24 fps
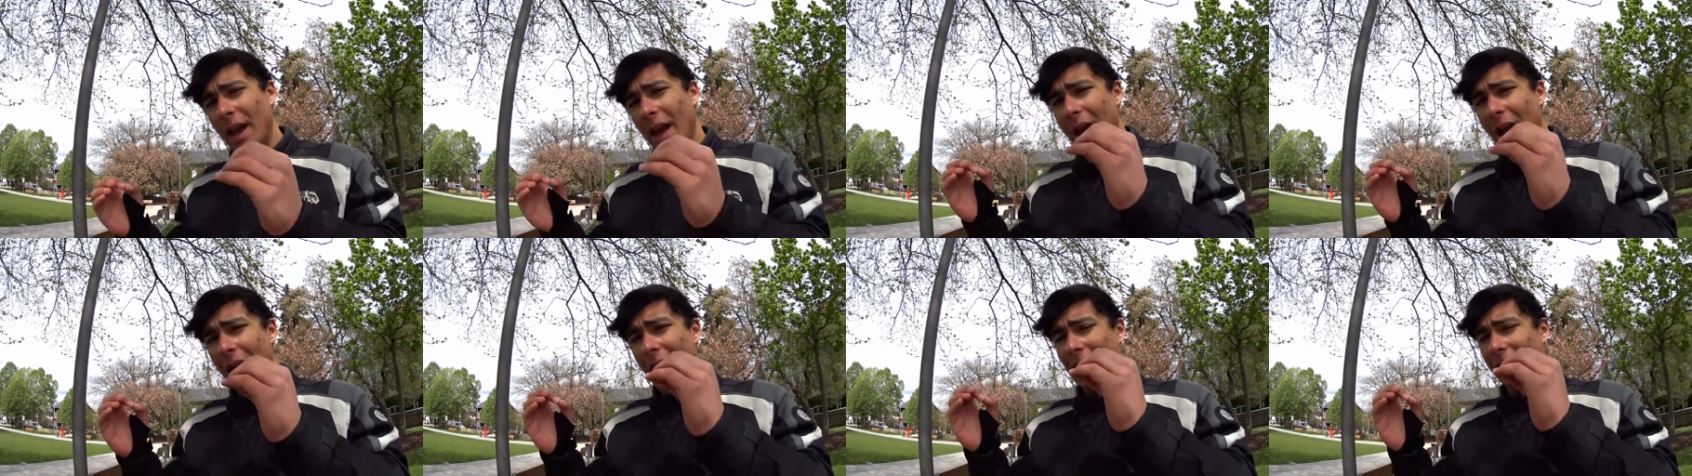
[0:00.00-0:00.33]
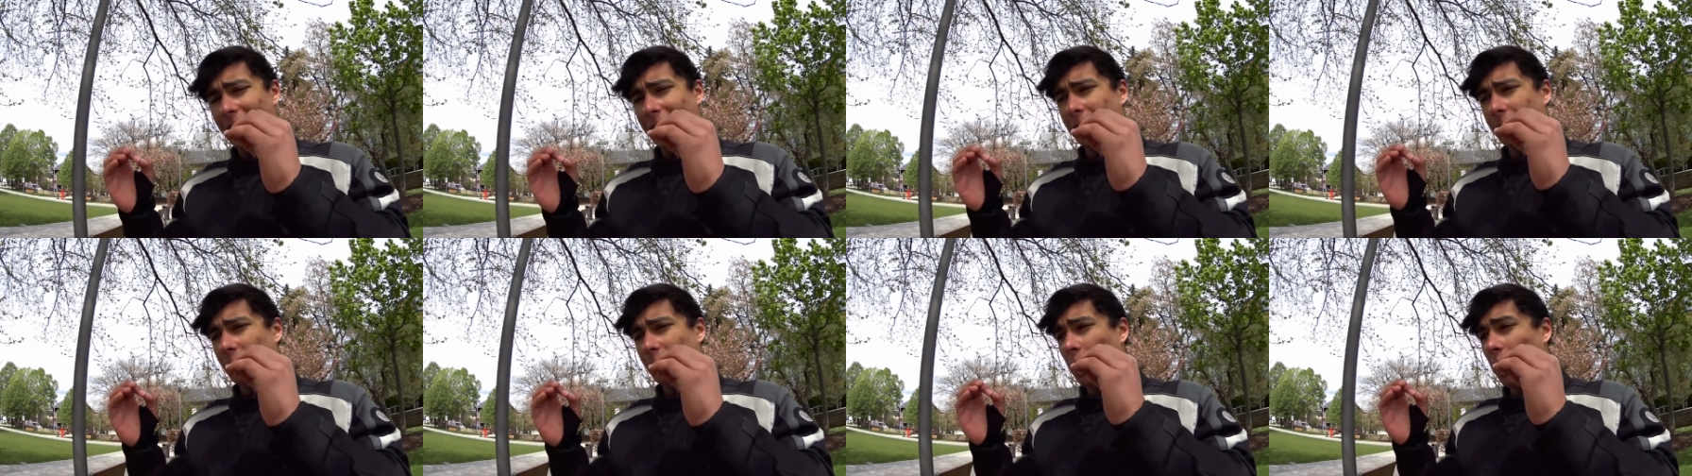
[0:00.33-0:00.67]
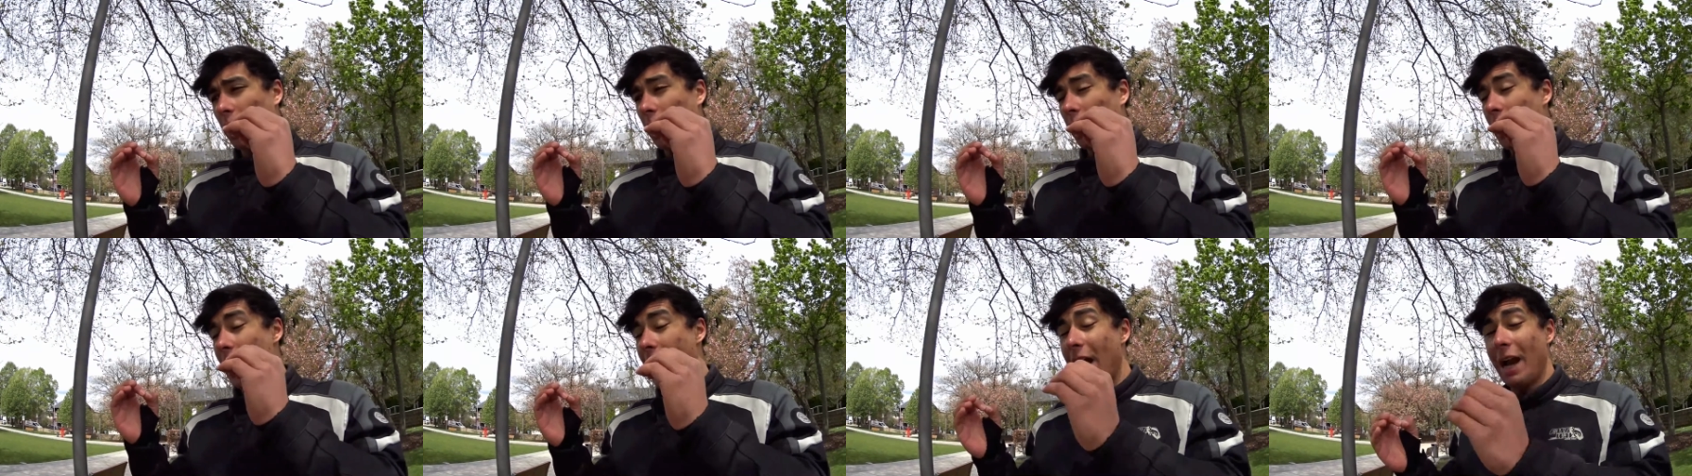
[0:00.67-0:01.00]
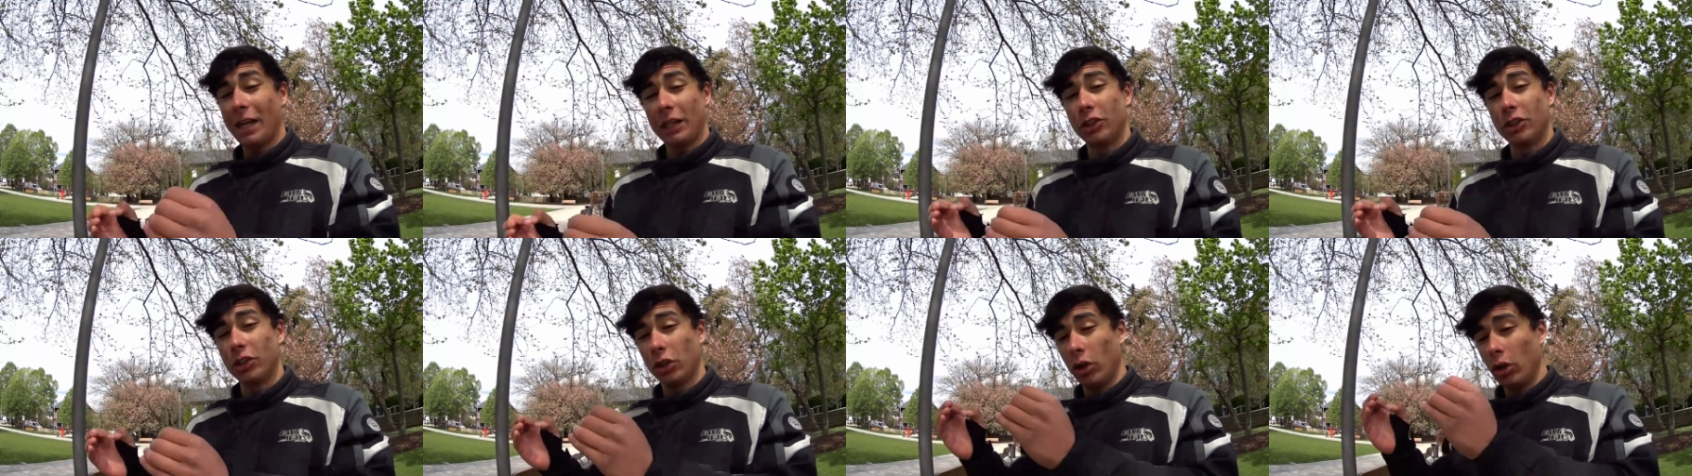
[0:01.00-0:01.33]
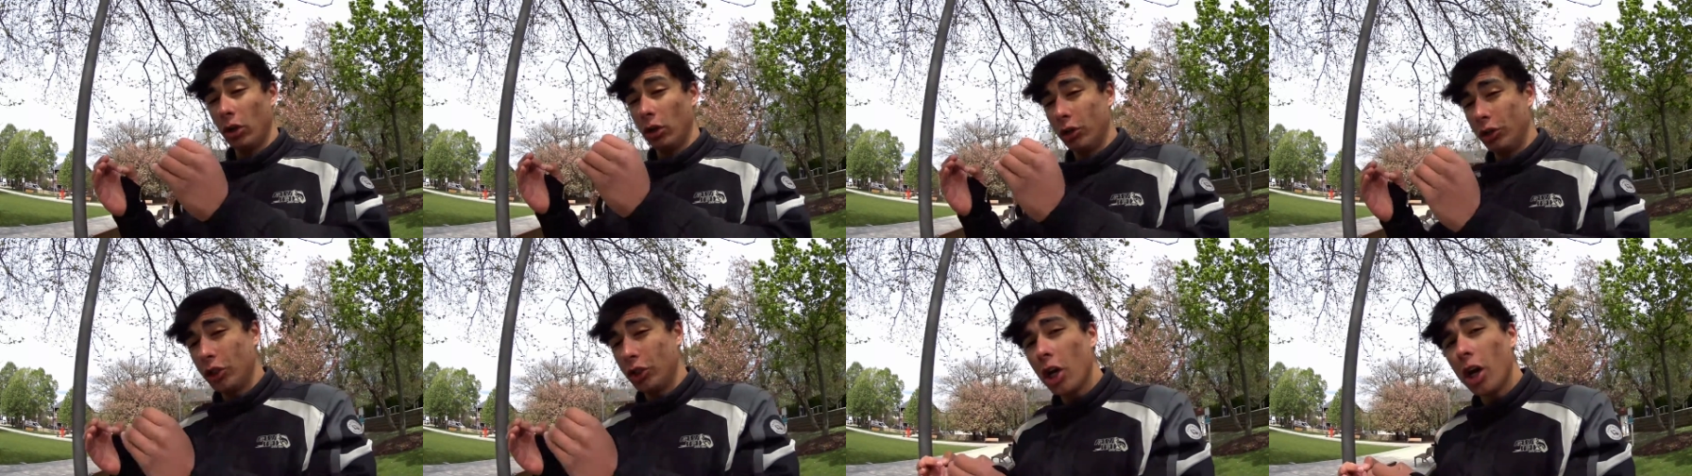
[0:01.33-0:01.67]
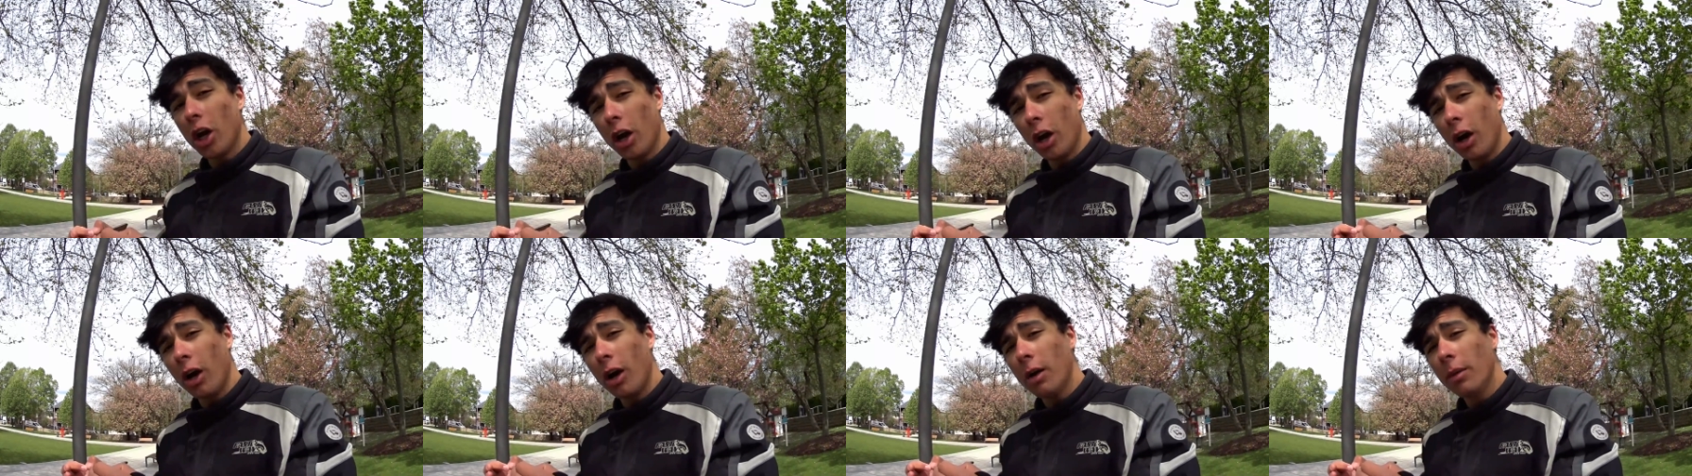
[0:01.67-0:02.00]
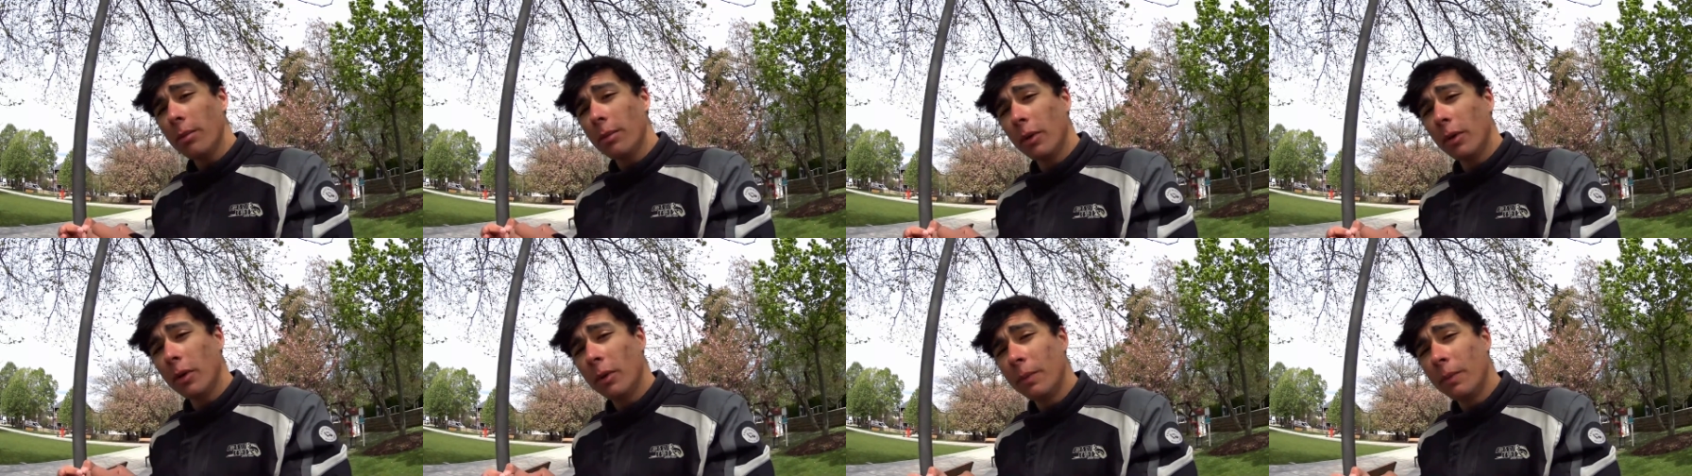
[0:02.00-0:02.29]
at my actual job.